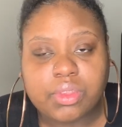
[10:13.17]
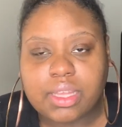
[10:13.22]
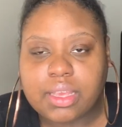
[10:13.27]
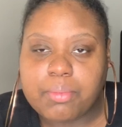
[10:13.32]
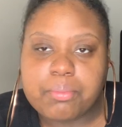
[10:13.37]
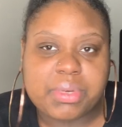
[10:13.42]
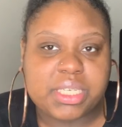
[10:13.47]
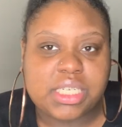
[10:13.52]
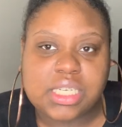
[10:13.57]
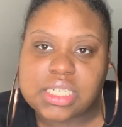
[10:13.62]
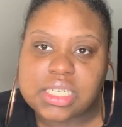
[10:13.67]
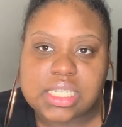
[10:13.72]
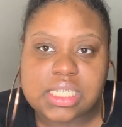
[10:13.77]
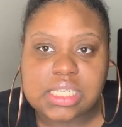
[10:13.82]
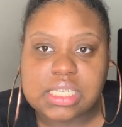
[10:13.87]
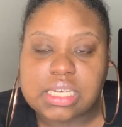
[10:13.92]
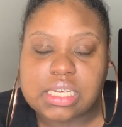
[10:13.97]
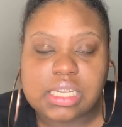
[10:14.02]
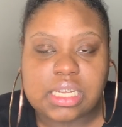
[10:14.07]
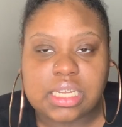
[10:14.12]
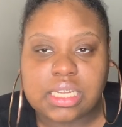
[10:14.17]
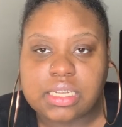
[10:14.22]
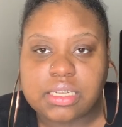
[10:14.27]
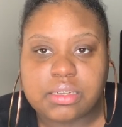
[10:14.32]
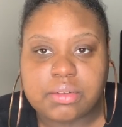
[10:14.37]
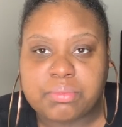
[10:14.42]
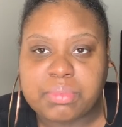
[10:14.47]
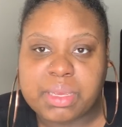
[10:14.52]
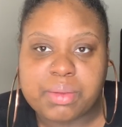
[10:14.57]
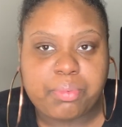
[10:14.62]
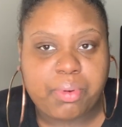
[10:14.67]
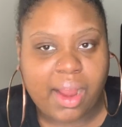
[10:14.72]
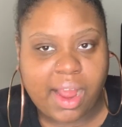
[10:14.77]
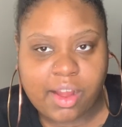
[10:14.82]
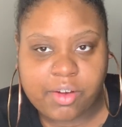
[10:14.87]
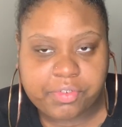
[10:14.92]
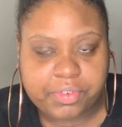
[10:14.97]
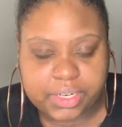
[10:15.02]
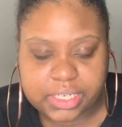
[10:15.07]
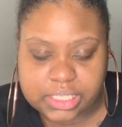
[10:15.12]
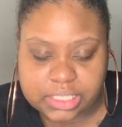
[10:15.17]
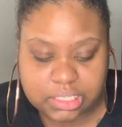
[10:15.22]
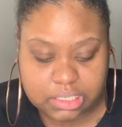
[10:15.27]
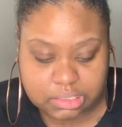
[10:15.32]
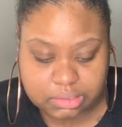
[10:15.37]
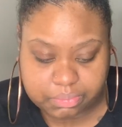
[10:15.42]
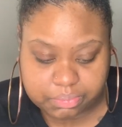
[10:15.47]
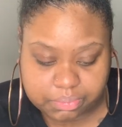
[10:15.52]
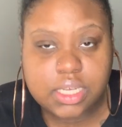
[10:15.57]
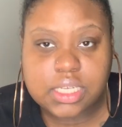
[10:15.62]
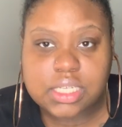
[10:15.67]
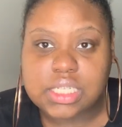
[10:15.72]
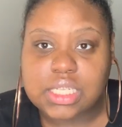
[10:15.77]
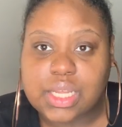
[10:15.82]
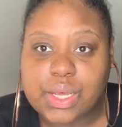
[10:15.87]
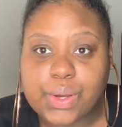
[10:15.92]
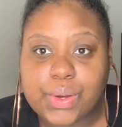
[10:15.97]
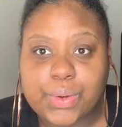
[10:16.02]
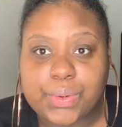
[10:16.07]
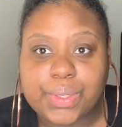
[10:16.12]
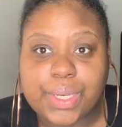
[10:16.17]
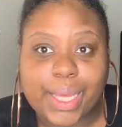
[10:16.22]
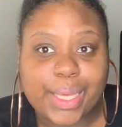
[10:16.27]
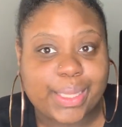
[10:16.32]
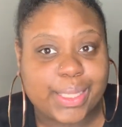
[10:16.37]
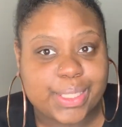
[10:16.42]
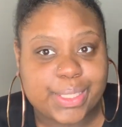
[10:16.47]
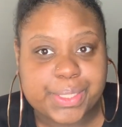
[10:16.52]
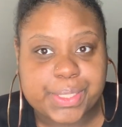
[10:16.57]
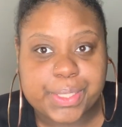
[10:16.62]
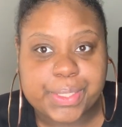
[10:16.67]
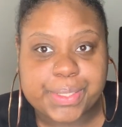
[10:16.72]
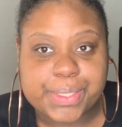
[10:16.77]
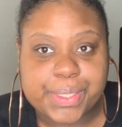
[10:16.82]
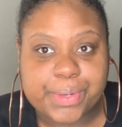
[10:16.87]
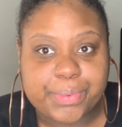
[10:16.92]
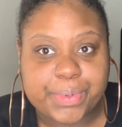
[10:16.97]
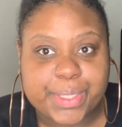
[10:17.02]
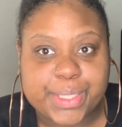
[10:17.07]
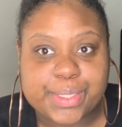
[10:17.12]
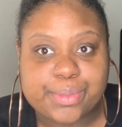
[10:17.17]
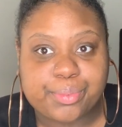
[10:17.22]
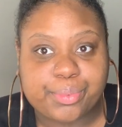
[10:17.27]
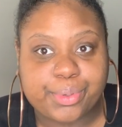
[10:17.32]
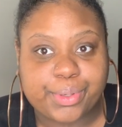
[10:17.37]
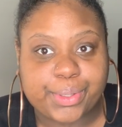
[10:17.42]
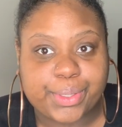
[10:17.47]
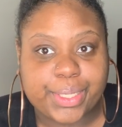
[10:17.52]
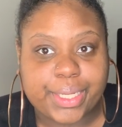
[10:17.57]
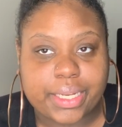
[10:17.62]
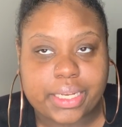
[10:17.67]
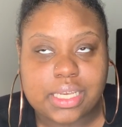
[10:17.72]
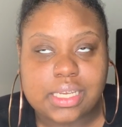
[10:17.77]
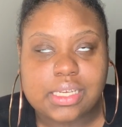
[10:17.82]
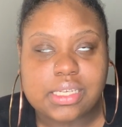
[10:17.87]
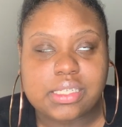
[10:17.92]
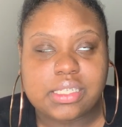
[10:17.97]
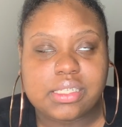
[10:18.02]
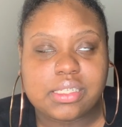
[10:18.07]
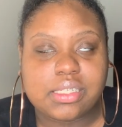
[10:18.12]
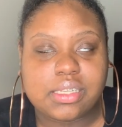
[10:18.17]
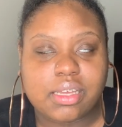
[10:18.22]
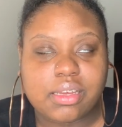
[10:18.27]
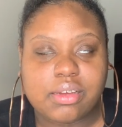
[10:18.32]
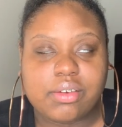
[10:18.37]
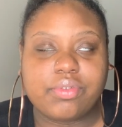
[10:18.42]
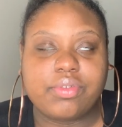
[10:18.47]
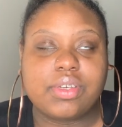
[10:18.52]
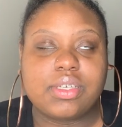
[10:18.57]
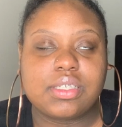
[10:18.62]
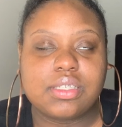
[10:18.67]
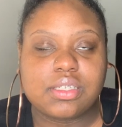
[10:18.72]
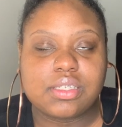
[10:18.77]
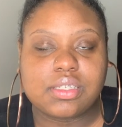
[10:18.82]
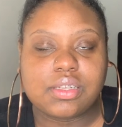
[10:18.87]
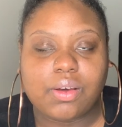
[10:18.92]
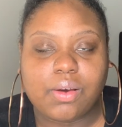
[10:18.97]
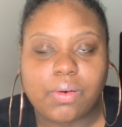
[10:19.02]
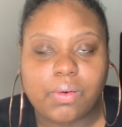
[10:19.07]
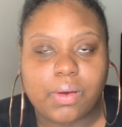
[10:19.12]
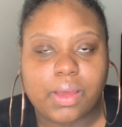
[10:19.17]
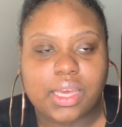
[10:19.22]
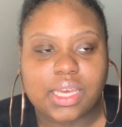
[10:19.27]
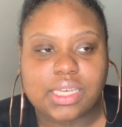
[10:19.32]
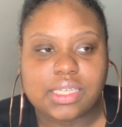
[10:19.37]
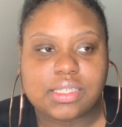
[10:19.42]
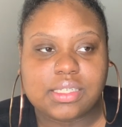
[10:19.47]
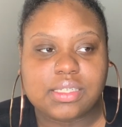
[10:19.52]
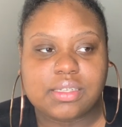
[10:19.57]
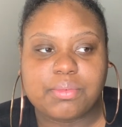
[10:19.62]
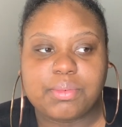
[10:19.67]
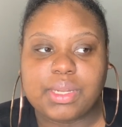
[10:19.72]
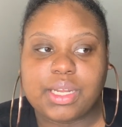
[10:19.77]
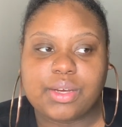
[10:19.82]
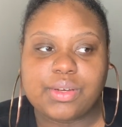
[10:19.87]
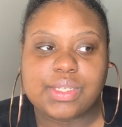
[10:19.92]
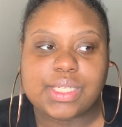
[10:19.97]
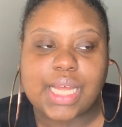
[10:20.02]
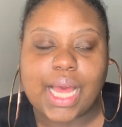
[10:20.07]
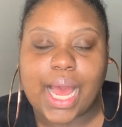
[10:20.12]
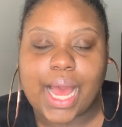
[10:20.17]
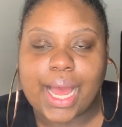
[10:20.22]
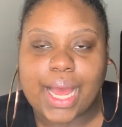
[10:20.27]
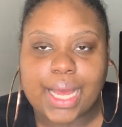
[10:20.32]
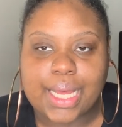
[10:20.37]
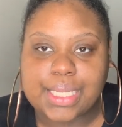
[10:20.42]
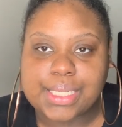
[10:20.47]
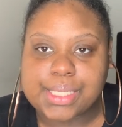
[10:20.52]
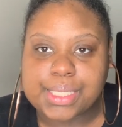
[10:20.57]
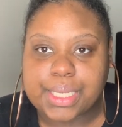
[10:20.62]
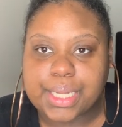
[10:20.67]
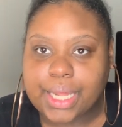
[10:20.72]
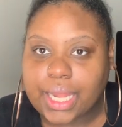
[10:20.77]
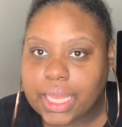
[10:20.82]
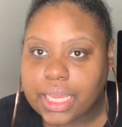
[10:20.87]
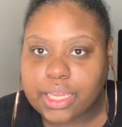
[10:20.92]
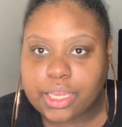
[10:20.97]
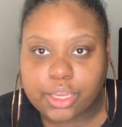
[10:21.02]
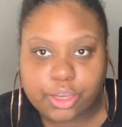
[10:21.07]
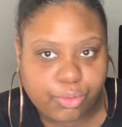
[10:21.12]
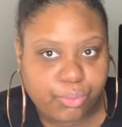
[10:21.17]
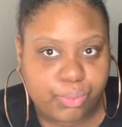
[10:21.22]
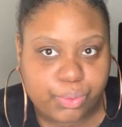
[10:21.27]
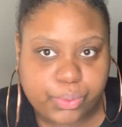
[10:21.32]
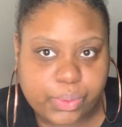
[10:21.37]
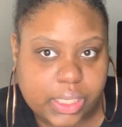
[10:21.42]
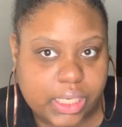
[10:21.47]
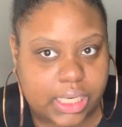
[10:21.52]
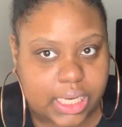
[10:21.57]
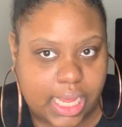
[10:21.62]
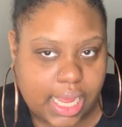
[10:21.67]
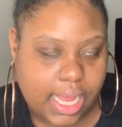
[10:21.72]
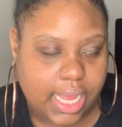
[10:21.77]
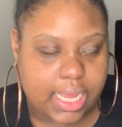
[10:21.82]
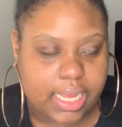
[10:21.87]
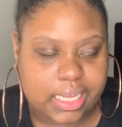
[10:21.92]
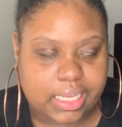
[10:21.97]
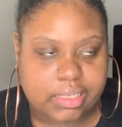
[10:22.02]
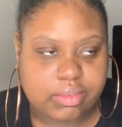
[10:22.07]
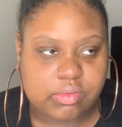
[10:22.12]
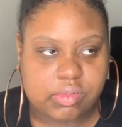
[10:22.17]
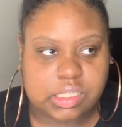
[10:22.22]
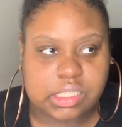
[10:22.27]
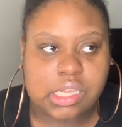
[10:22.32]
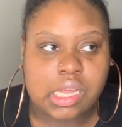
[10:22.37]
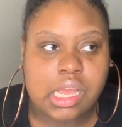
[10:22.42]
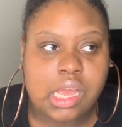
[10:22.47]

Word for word: but she just couldn't be proud for Issa. So Nathan shows up with his pretty self. He is so handsome in those eyes. He look like he can ruin lives.